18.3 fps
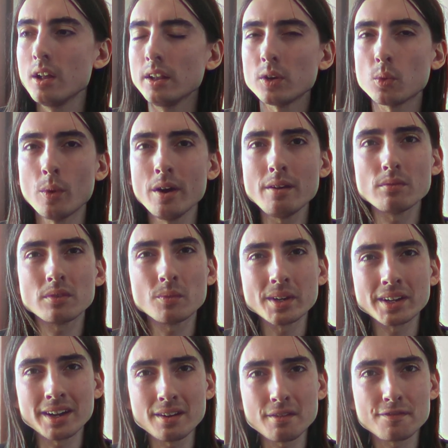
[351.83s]
Like,
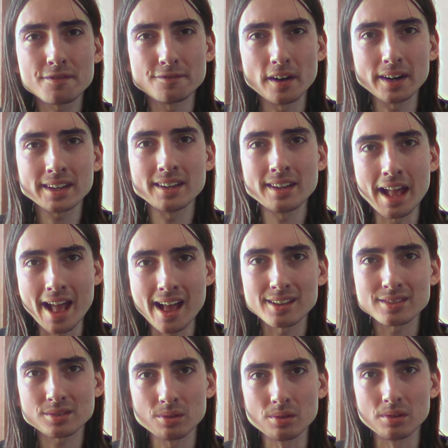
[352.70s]
what kind of fucking
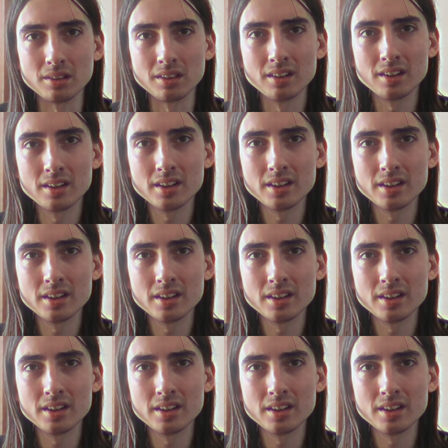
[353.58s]
asshole,